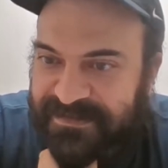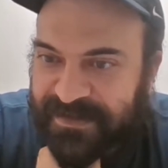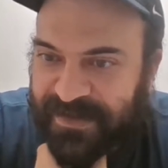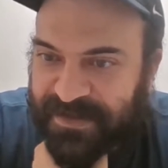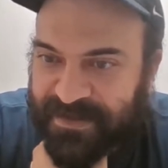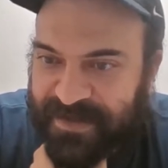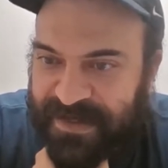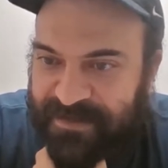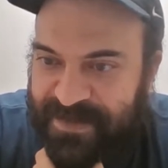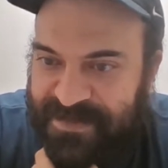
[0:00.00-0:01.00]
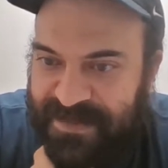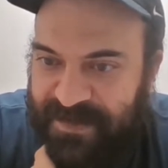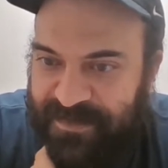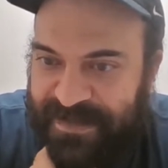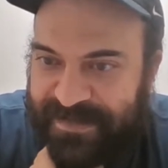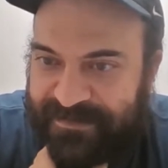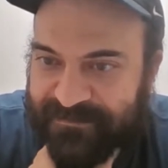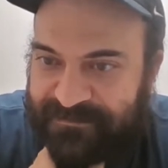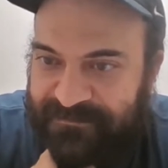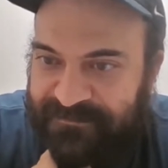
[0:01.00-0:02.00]
Other comments coming
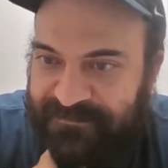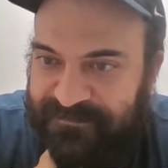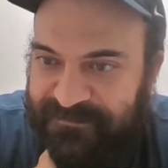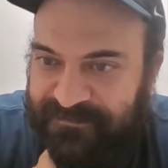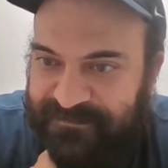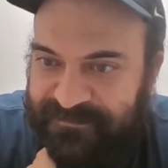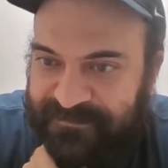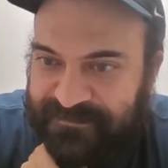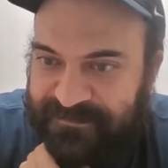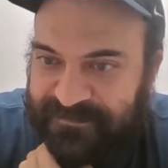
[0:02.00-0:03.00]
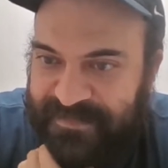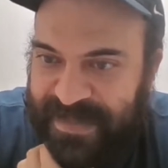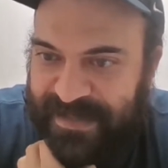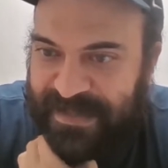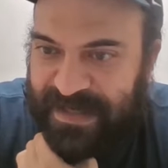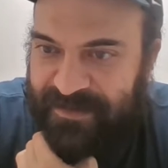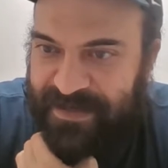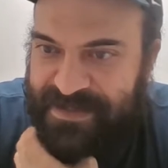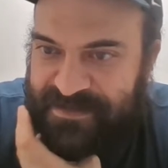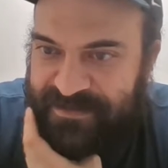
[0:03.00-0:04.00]
in. Any
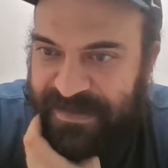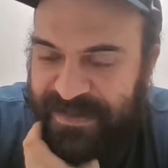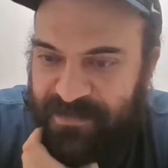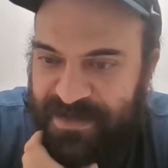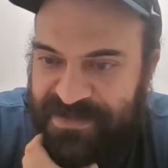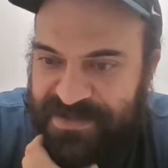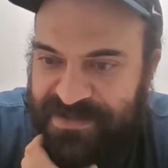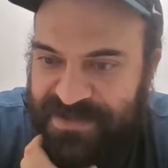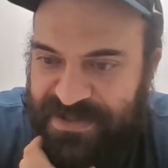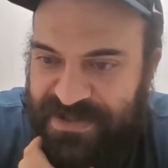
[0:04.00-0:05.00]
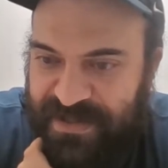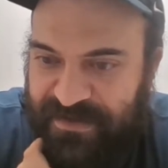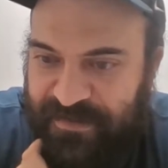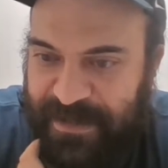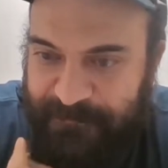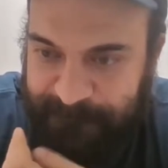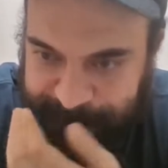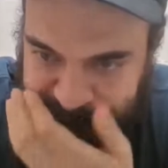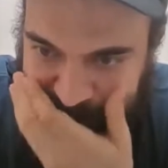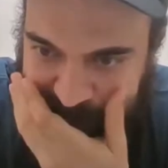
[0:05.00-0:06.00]
comments, any questions, just shout them out.
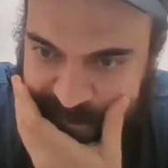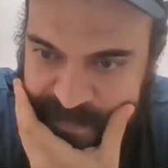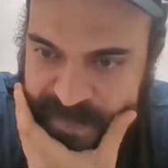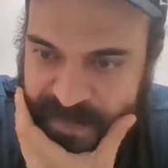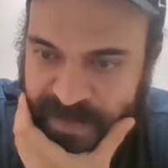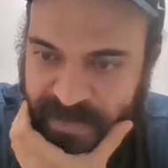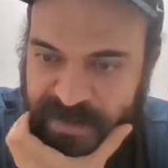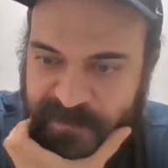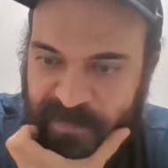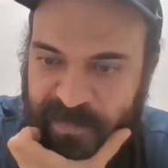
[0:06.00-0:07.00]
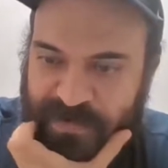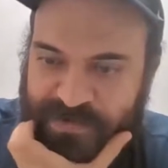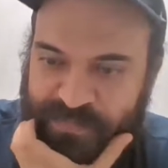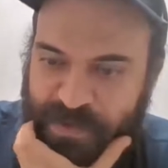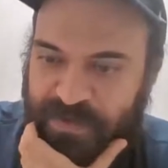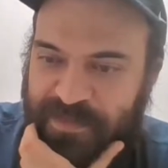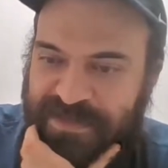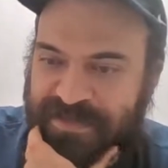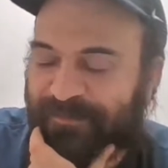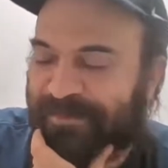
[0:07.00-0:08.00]
Carlos Baroj, what are we
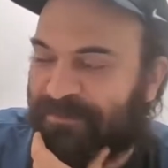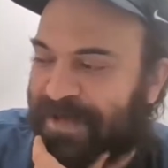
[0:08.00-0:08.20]
sipping?